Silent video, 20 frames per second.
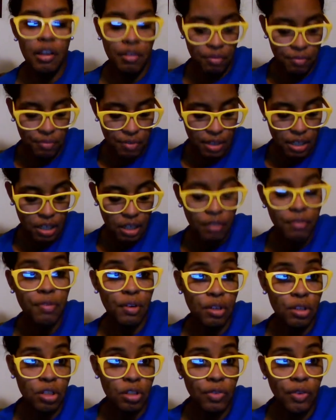
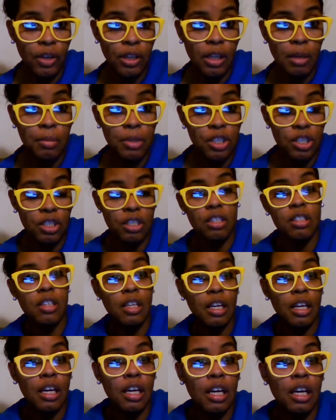Unfriended, first of all, let me
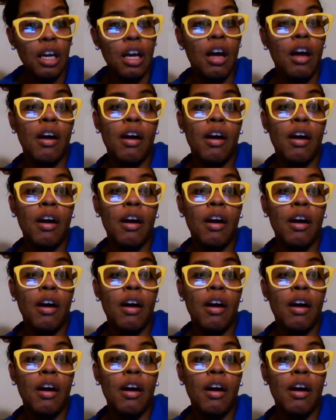just say